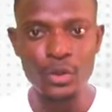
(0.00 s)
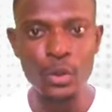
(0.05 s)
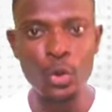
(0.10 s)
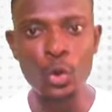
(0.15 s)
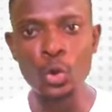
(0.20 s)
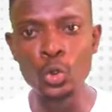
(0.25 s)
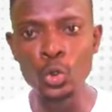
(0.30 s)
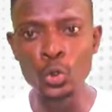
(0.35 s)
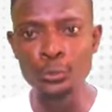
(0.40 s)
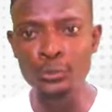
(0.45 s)

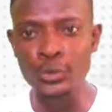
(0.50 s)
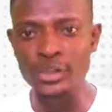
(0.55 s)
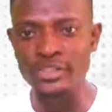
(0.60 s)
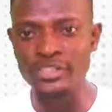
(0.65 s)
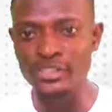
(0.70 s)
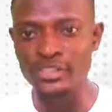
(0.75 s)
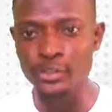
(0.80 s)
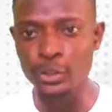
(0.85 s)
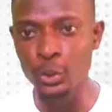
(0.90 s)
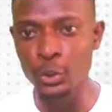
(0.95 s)
Olu brought
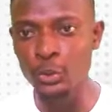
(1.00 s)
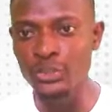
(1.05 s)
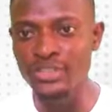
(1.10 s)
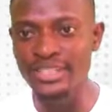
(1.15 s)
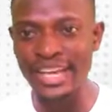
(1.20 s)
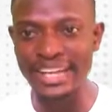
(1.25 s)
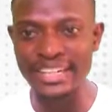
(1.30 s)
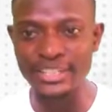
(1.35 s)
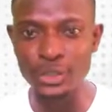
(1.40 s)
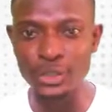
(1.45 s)
his clothes
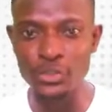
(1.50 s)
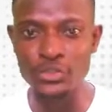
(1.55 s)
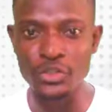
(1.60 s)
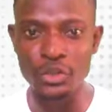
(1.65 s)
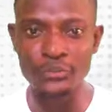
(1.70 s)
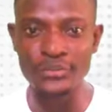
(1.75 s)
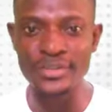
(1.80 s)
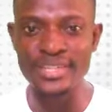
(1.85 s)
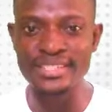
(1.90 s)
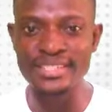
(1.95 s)
and those
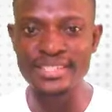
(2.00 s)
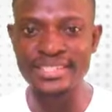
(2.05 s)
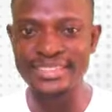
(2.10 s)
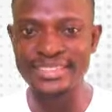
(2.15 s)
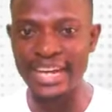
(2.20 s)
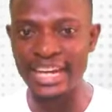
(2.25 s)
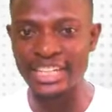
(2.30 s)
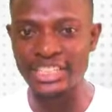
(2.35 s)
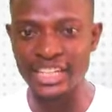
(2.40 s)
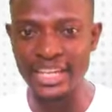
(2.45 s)
of his
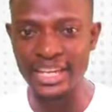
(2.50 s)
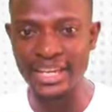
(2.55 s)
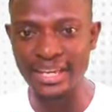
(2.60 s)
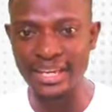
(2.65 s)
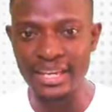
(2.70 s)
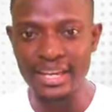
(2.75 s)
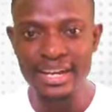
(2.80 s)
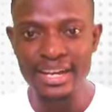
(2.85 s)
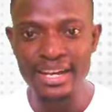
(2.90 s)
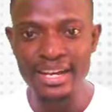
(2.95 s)
dash. A,
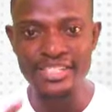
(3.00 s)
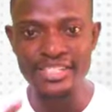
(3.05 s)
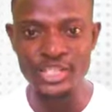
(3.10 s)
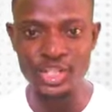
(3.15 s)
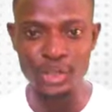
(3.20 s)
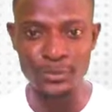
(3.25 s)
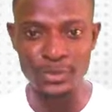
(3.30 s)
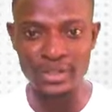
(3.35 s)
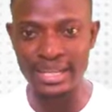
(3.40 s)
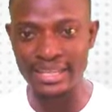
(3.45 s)

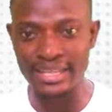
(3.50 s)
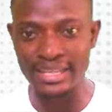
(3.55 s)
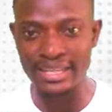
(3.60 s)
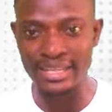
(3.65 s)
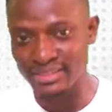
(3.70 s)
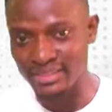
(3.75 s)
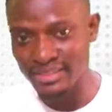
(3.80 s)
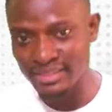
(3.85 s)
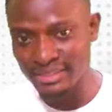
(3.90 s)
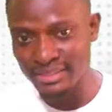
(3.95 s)
senior
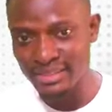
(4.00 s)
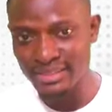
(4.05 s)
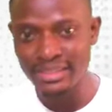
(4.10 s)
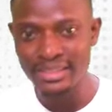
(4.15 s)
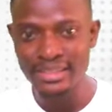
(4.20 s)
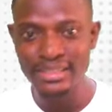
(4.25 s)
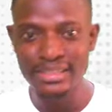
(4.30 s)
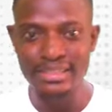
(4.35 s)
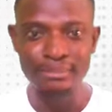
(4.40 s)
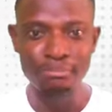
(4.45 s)
brothers.
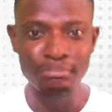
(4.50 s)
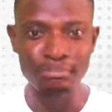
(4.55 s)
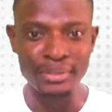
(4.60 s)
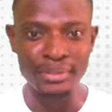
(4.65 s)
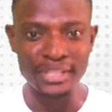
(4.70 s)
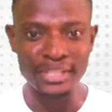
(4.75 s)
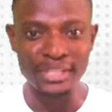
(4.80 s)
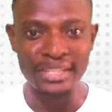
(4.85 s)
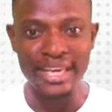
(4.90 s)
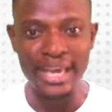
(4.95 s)

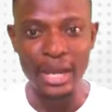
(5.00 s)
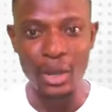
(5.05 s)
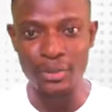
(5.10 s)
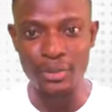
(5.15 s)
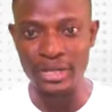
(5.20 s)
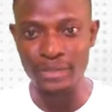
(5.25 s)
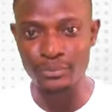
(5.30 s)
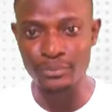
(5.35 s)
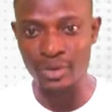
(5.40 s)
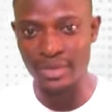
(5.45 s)
B,
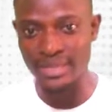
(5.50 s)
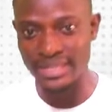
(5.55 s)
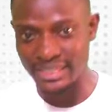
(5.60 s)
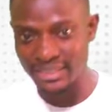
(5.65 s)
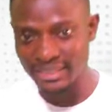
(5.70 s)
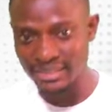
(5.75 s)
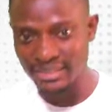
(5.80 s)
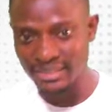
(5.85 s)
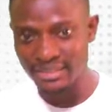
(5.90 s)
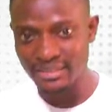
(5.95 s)
elder
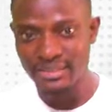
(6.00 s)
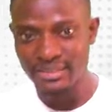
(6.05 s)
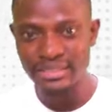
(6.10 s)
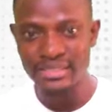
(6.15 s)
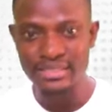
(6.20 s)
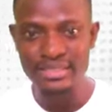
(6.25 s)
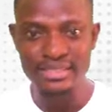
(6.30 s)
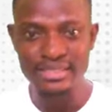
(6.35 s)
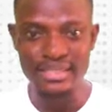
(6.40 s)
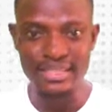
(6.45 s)
brothers.
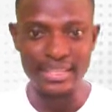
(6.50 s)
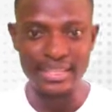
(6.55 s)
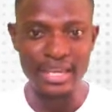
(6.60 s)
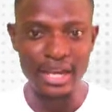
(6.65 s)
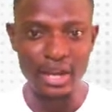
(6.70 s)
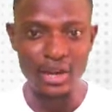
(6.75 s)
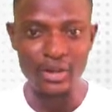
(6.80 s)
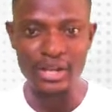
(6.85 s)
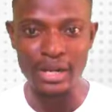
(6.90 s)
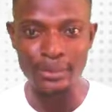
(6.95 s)
C,
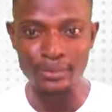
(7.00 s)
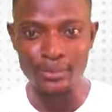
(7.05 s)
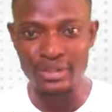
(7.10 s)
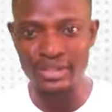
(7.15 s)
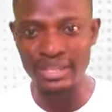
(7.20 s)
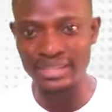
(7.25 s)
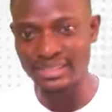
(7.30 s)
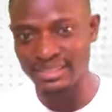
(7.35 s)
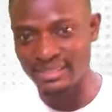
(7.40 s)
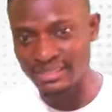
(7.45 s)
elder
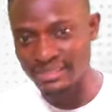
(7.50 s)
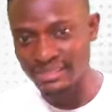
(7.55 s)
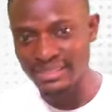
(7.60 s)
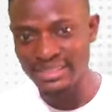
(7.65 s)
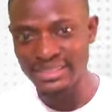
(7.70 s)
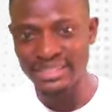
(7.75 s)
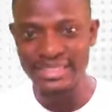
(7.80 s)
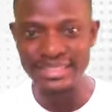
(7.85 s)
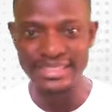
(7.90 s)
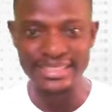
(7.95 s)
brothers.
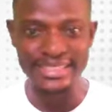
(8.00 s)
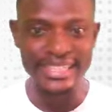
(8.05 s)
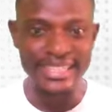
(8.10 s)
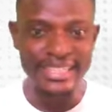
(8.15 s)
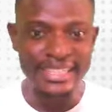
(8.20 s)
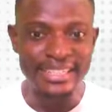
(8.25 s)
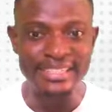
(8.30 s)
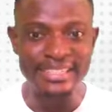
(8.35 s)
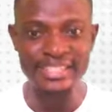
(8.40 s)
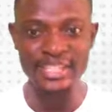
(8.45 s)

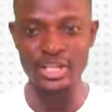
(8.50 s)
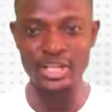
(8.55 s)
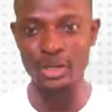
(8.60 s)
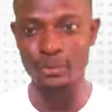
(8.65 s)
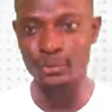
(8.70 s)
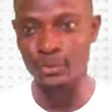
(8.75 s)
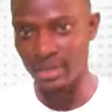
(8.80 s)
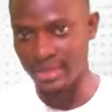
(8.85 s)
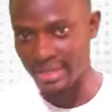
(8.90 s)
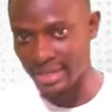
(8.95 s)
D, senior
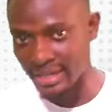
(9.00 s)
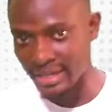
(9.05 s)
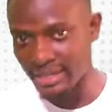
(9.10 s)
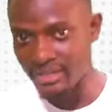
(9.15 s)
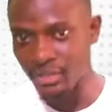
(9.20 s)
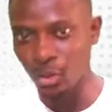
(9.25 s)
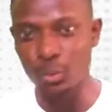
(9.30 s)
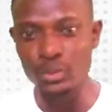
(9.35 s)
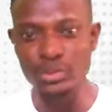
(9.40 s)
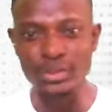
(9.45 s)
brother.
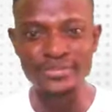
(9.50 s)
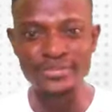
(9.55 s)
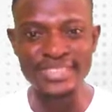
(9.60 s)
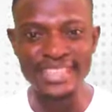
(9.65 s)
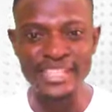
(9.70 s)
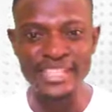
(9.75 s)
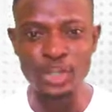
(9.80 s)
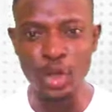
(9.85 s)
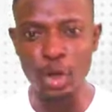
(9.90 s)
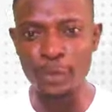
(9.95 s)
So which of
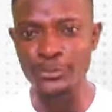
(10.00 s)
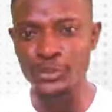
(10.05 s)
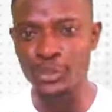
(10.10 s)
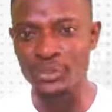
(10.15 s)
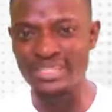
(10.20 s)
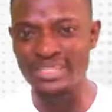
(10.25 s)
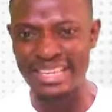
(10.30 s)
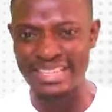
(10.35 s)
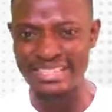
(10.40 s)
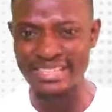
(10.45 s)
these
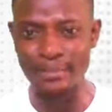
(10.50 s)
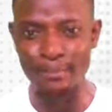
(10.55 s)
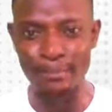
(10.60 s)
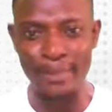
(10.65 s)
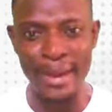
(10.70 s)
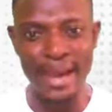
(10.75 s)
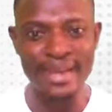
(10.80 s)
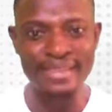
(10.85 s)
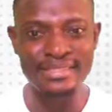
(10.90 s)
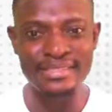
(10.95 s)
options is the
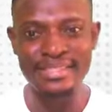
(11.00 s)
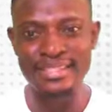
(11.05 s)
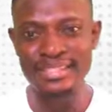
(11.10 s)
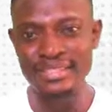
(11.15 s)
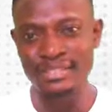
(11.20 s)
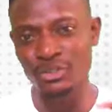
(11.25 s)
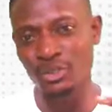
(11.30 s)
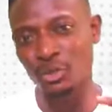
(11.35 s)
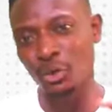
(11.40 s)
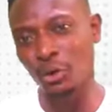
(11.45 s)
best
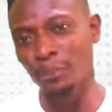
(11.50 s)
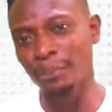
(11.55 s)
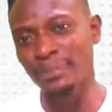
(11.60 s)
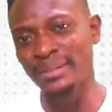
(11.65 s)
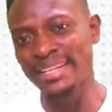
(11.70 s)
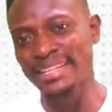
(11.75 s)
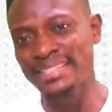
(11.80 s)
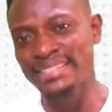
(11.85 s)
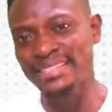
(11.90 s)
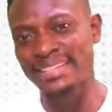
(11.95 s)
to
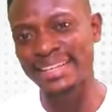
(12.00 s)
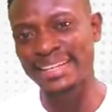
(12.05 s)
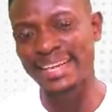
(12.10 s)
complete the